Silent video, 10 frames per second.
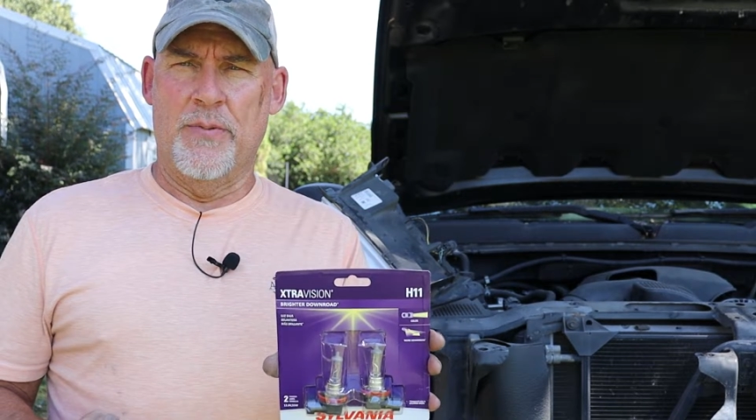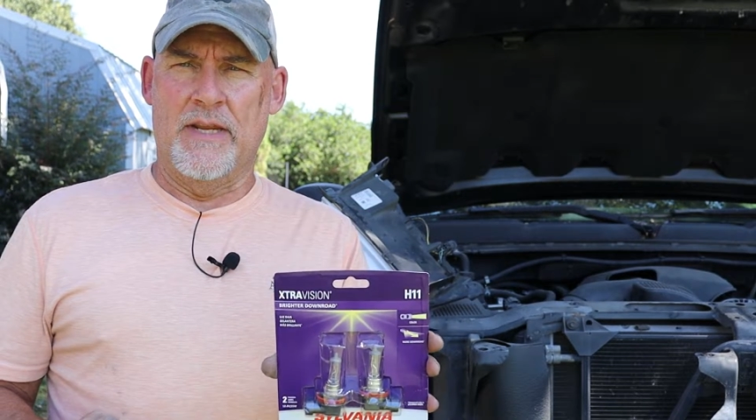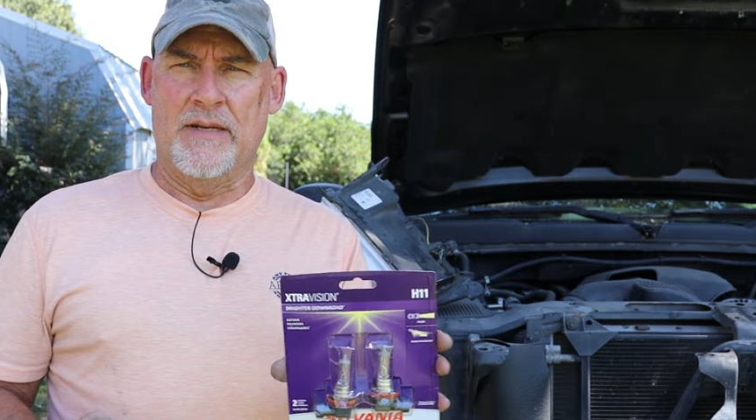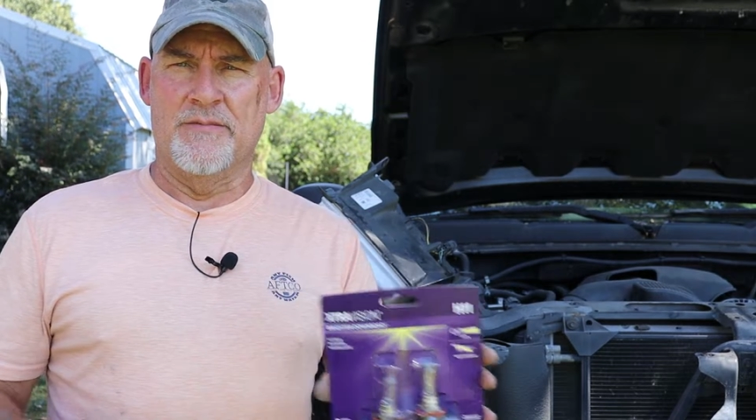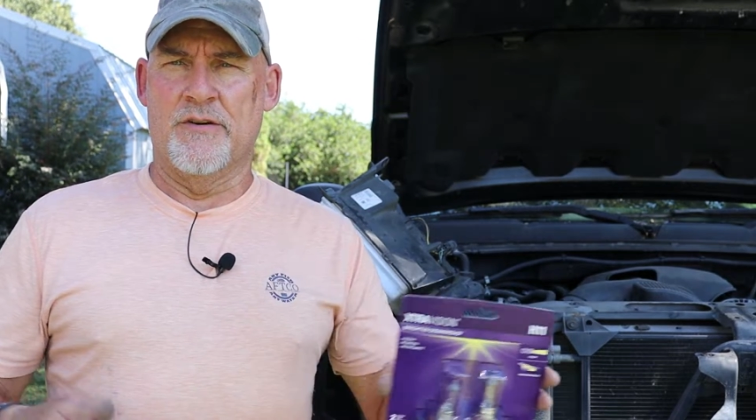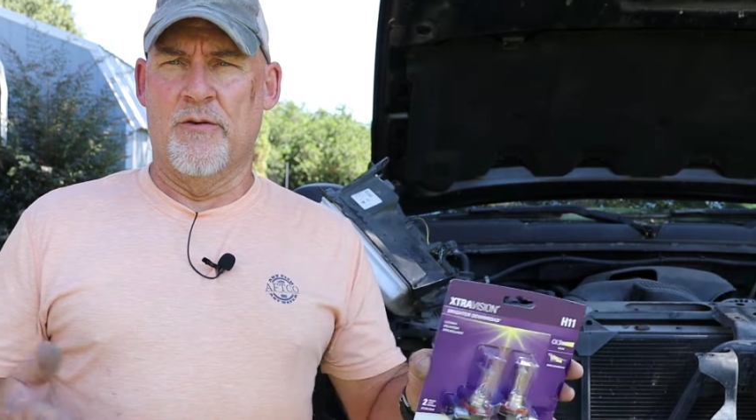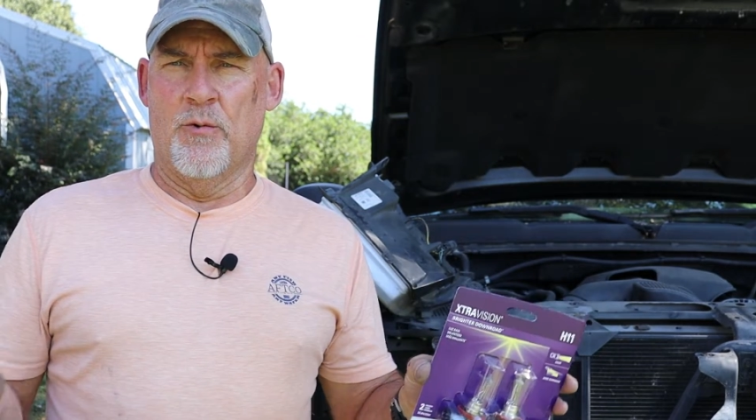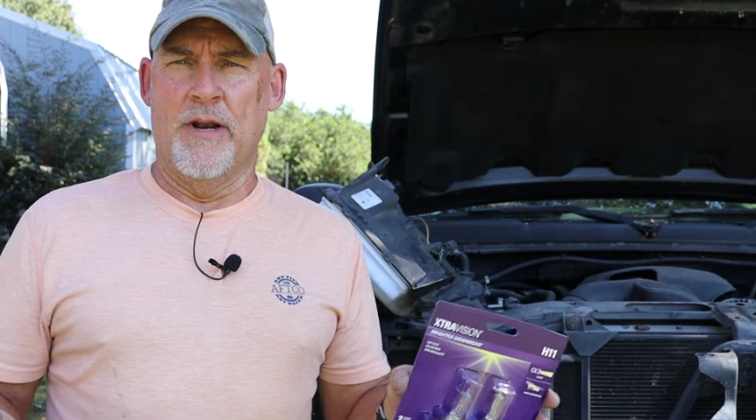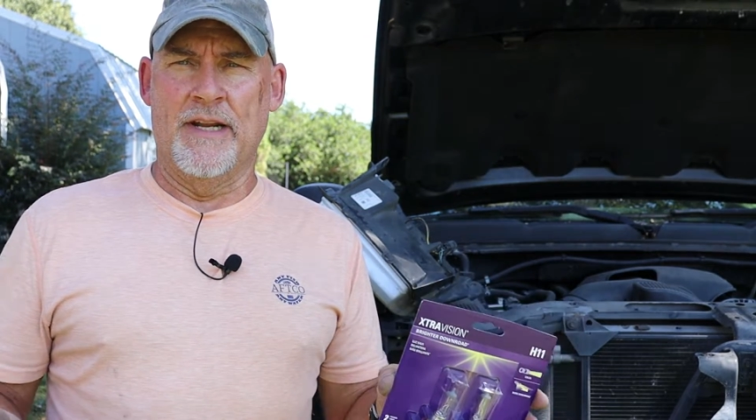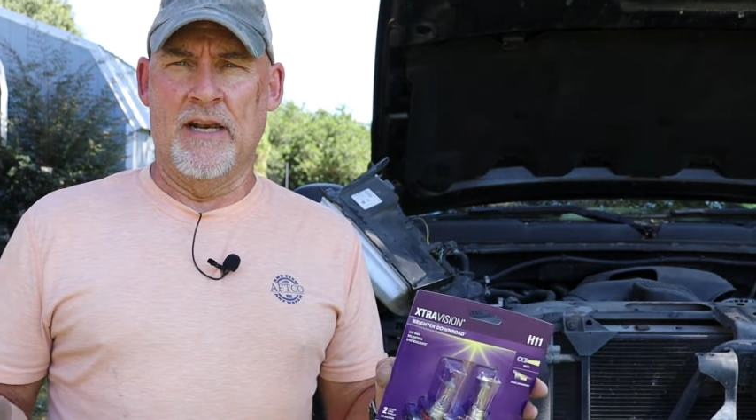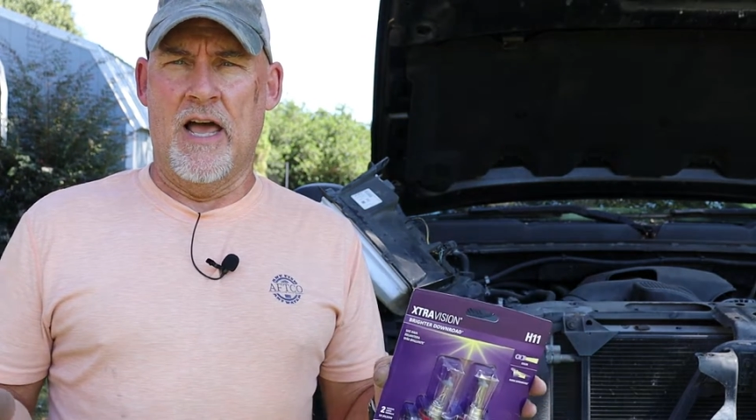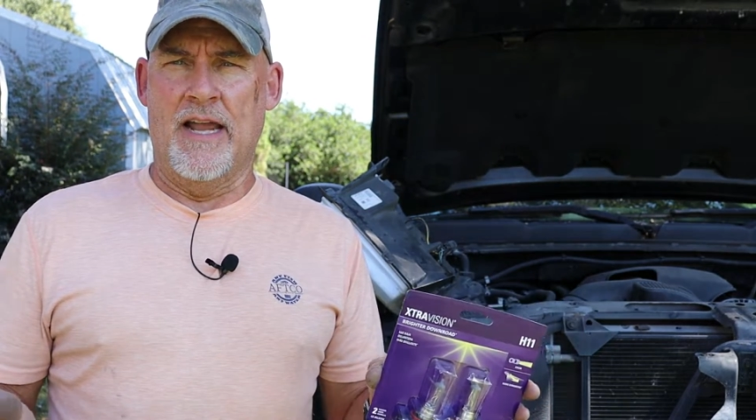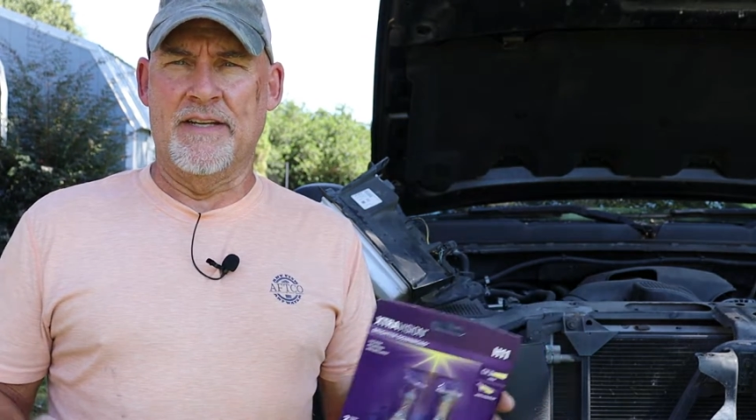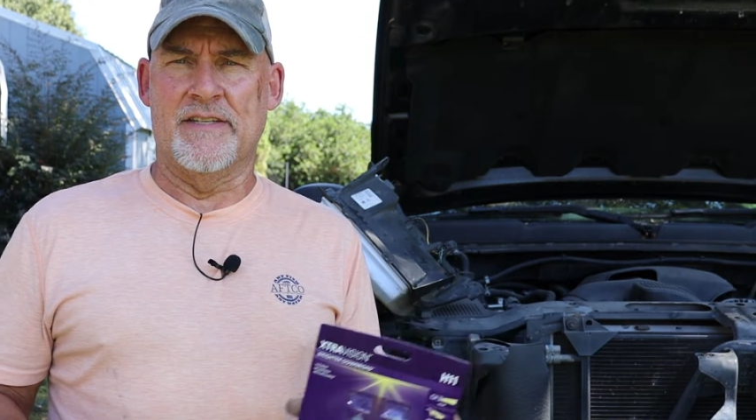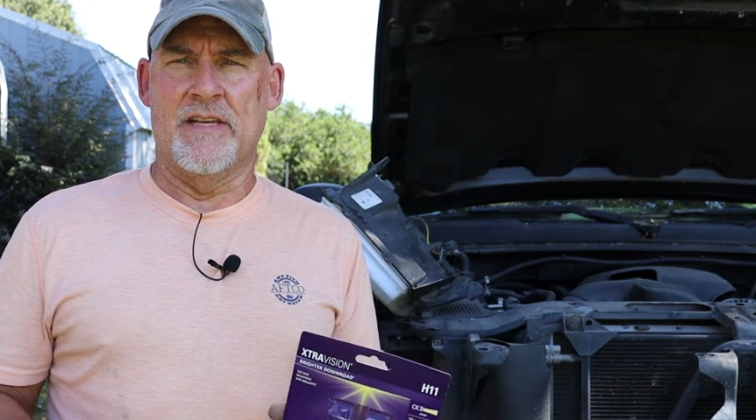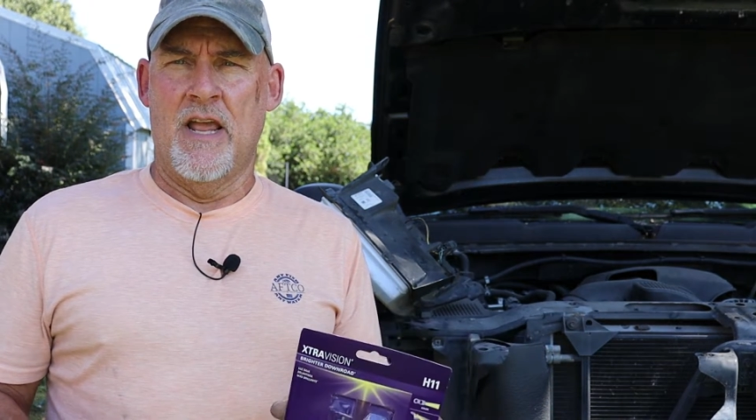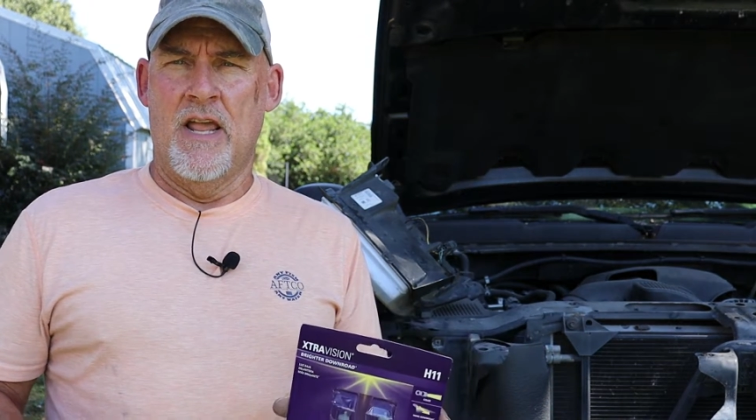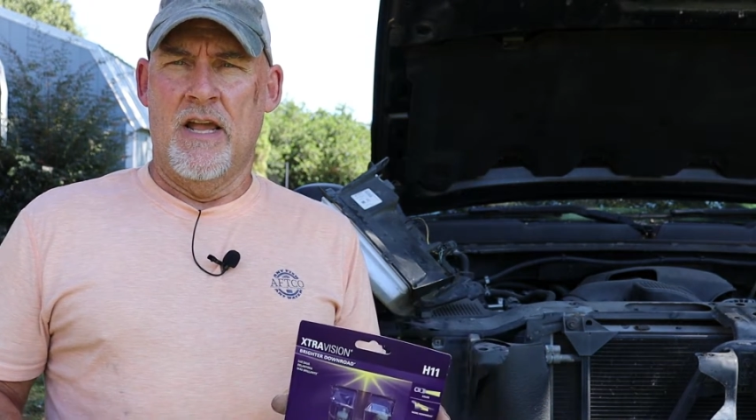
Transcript: beams or the running lights.